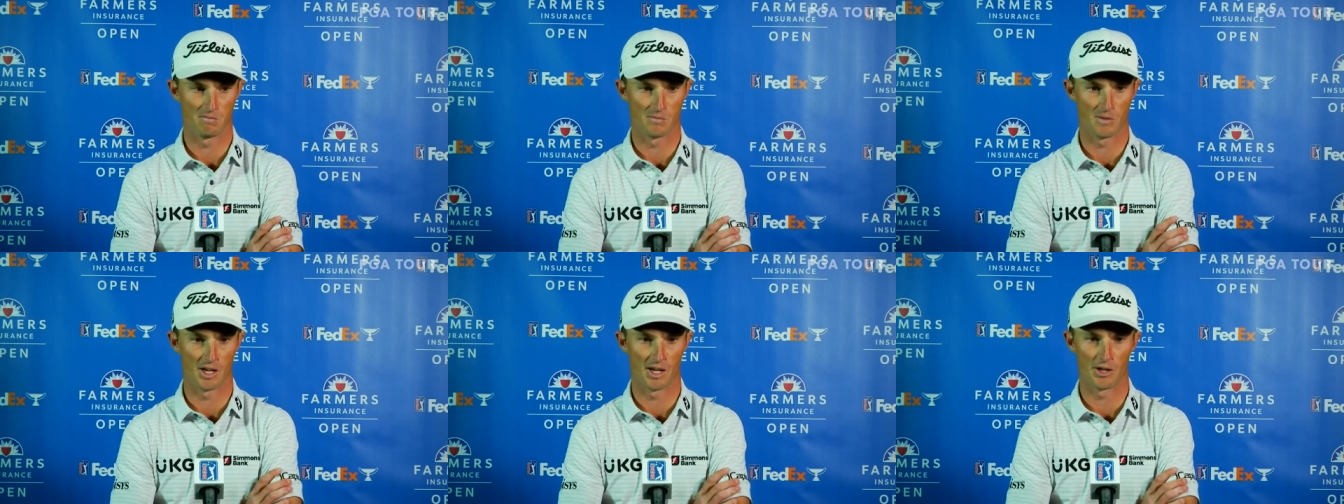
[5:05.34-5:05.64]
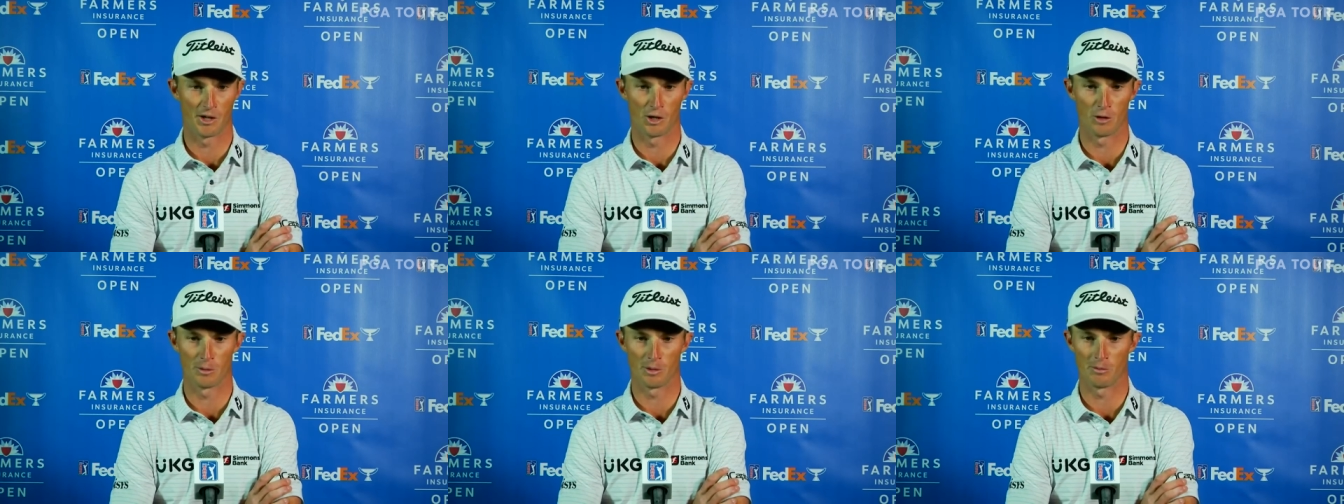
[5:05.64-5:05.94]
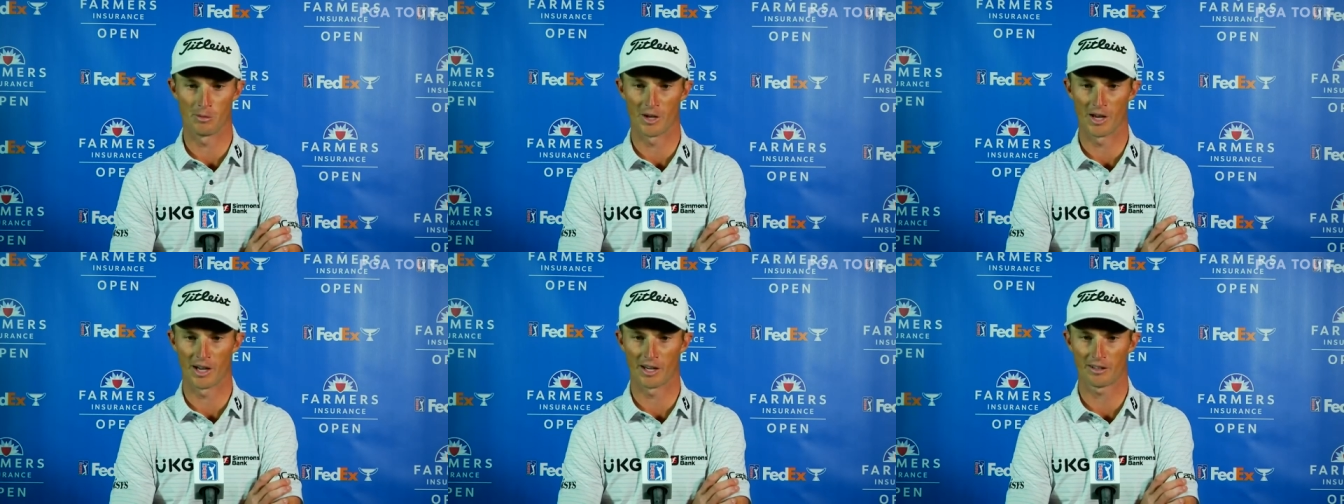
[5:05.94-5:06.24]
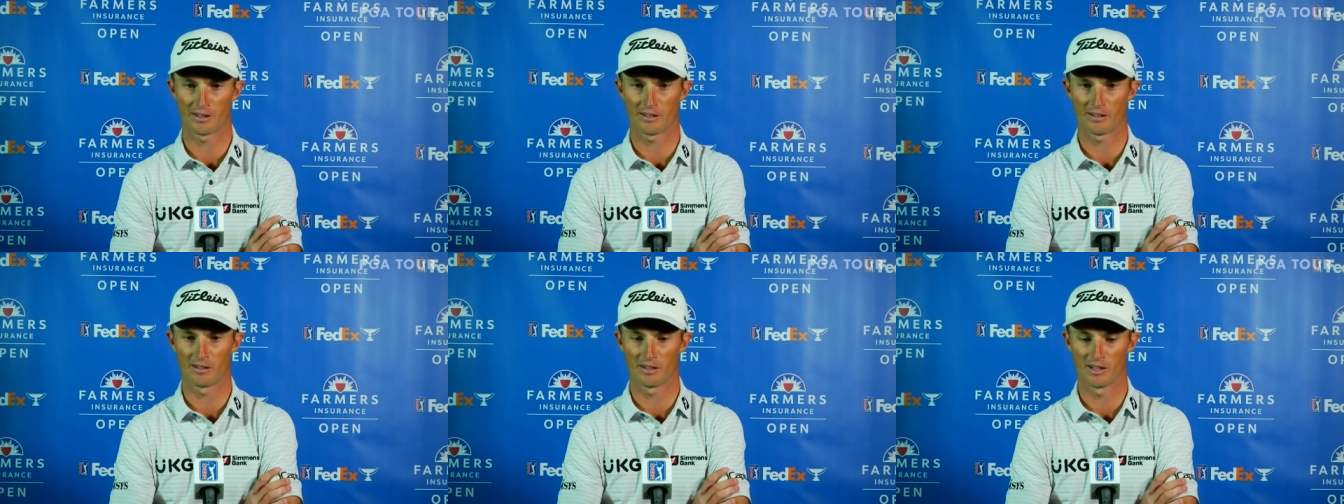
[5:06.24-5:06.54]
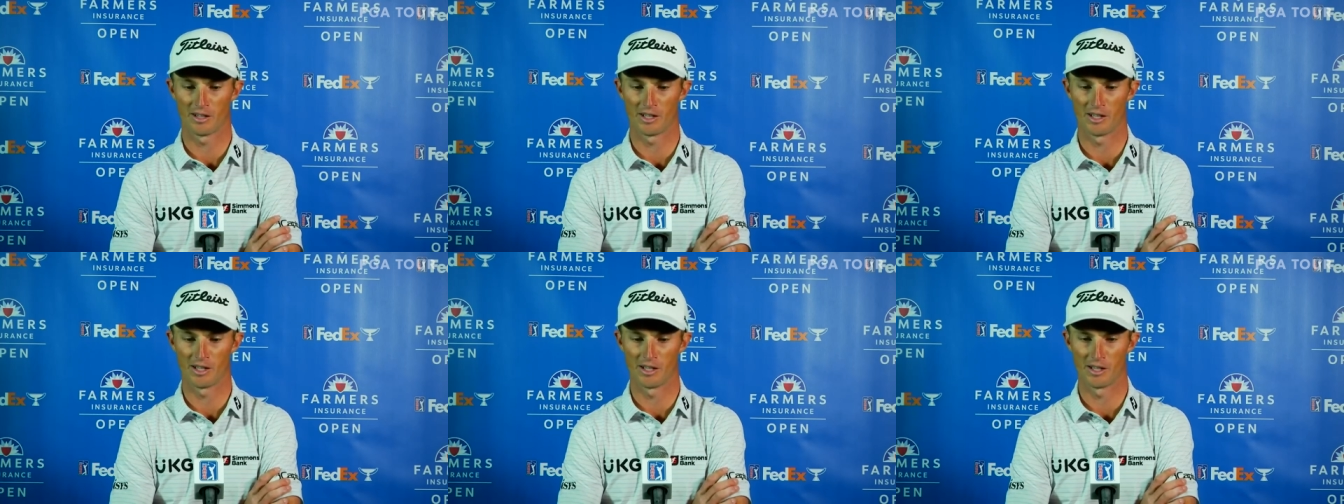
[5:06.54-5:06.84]
I know I'll be back.
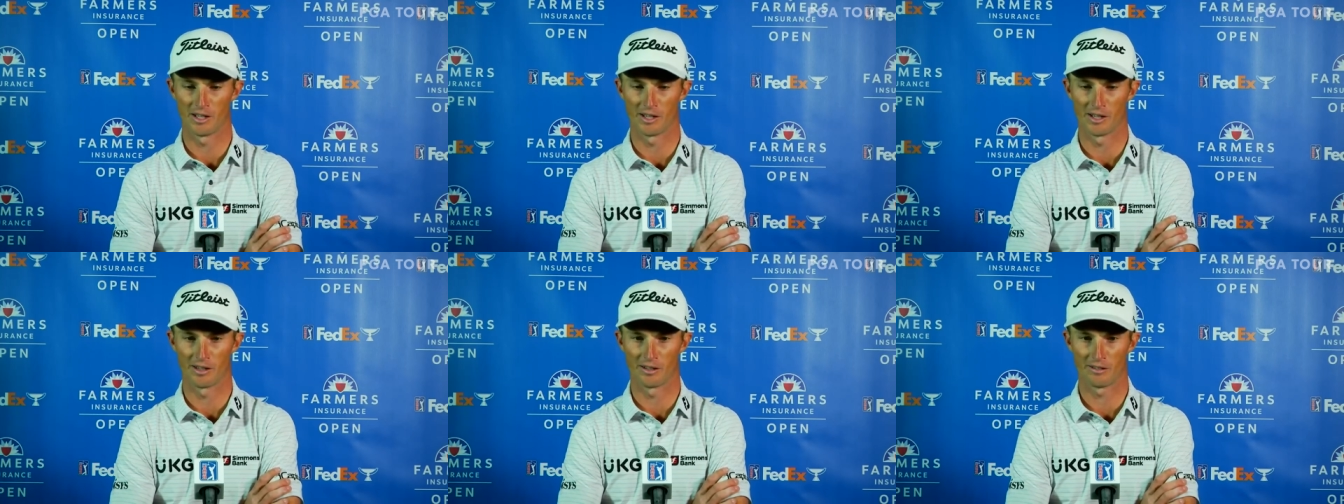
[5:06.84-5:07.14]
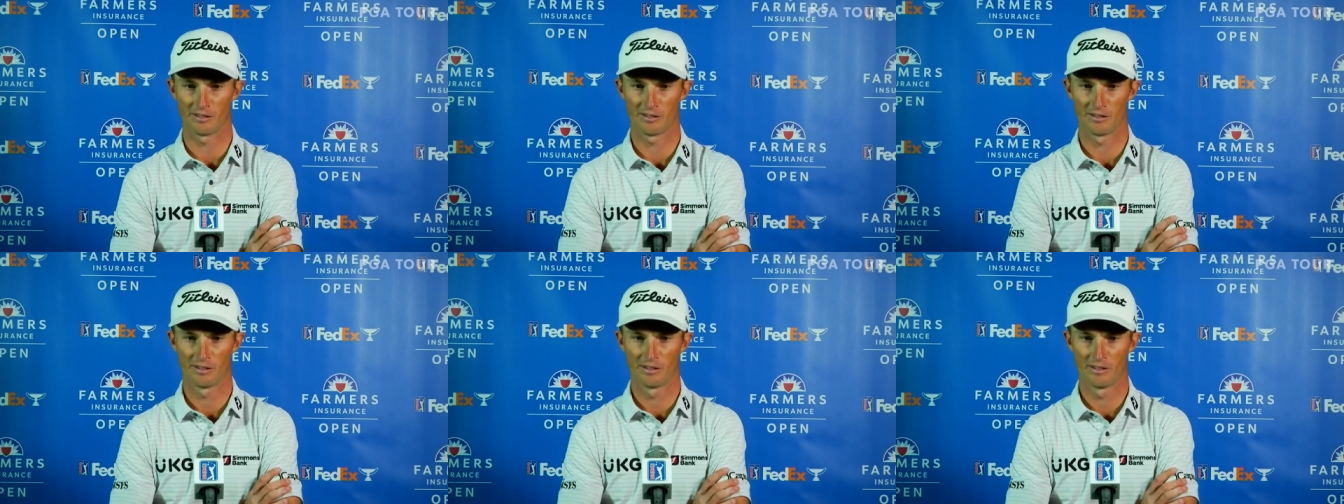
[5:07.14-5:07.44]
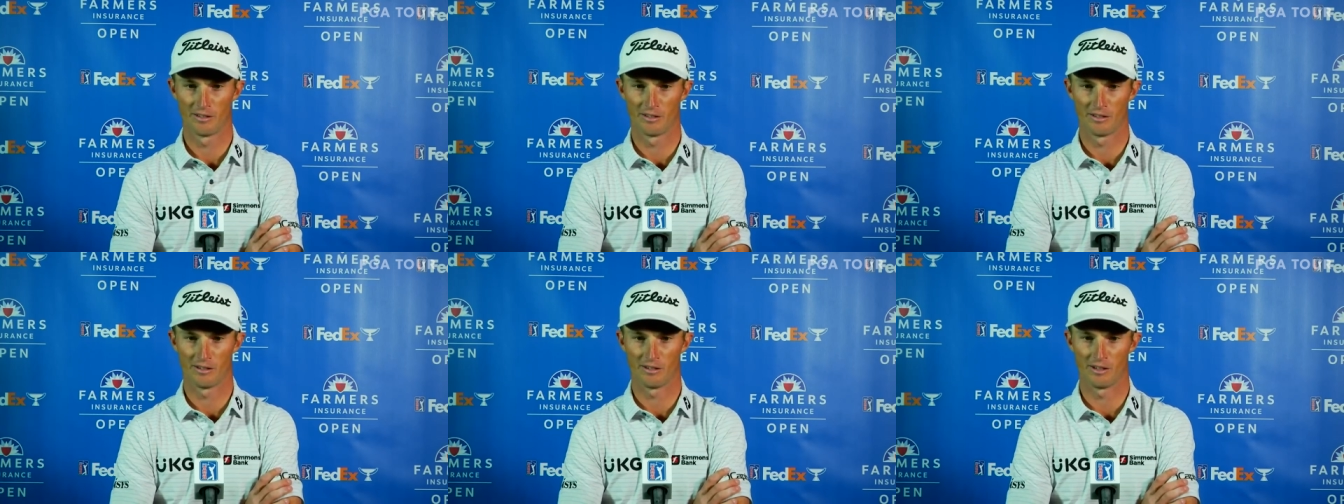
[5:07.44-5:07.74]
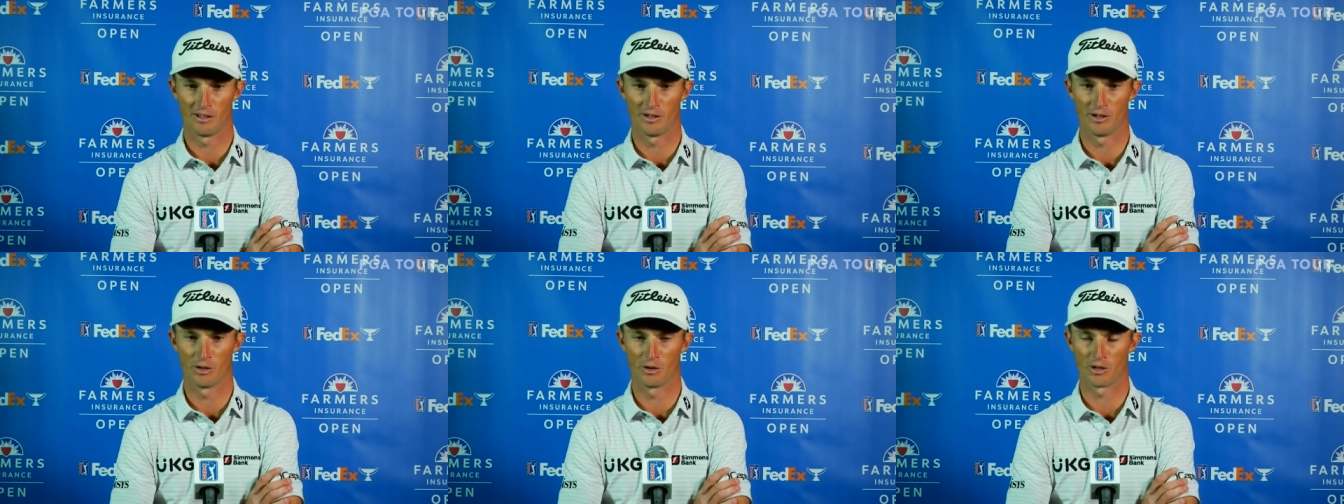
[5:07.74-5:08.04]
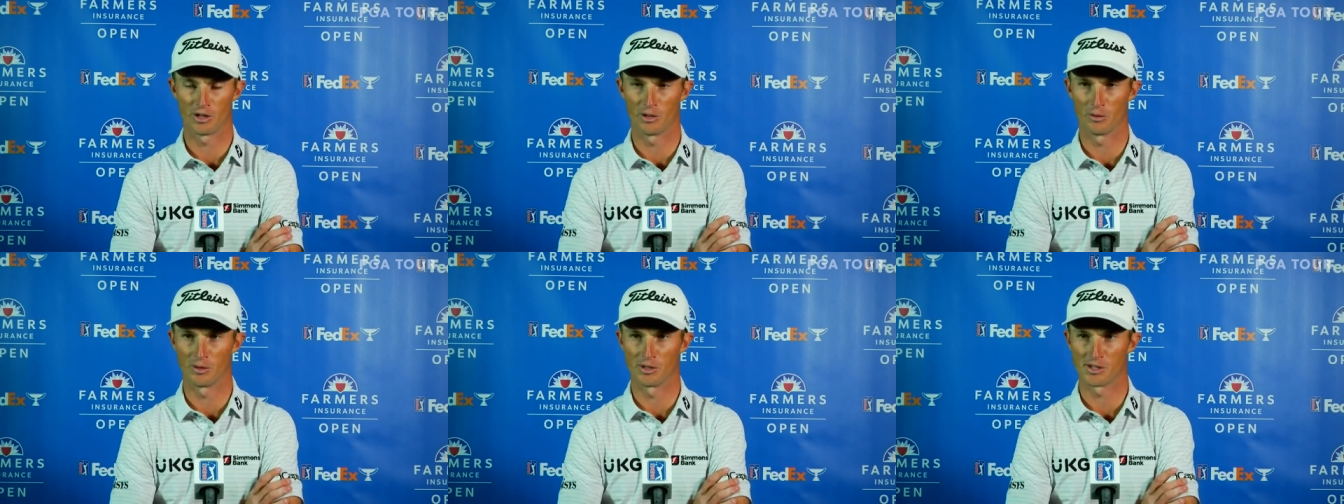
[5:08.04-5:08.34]
I, uh, I know I'll
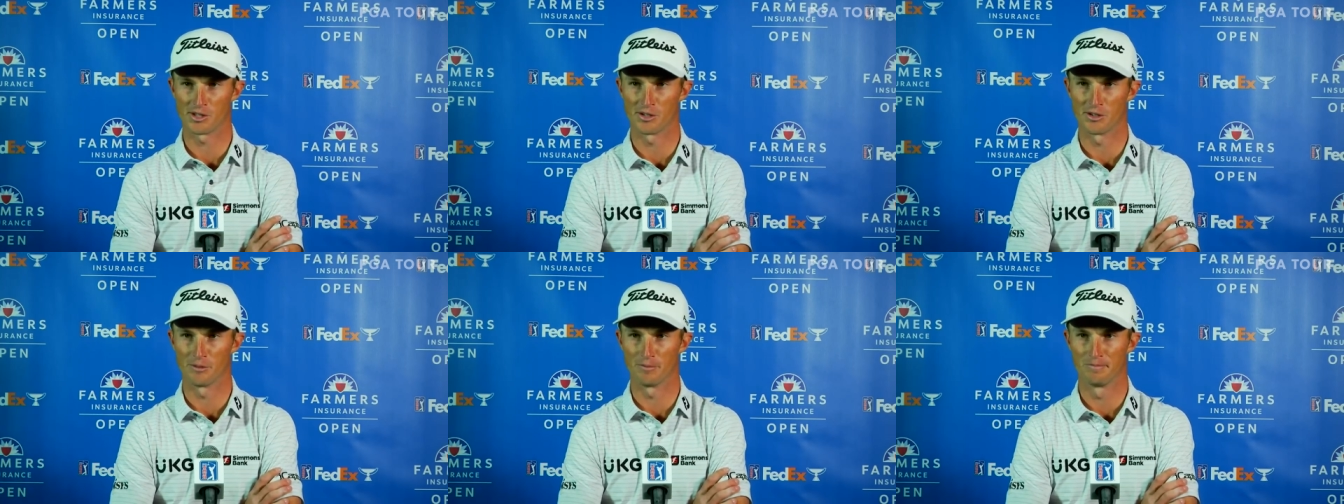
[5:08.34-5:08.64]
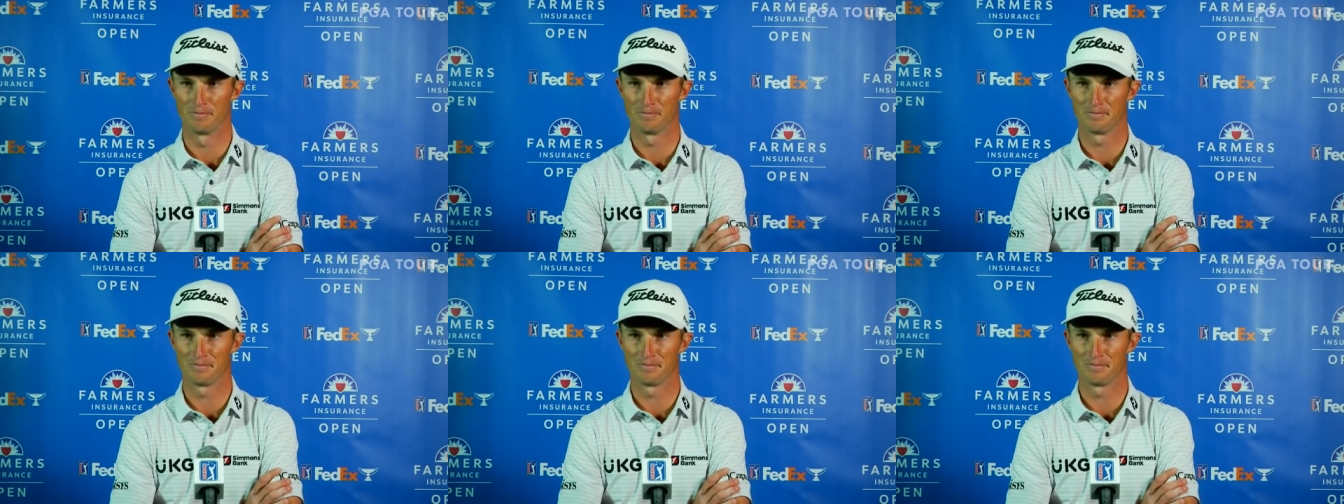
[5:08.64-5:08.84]
get one soon.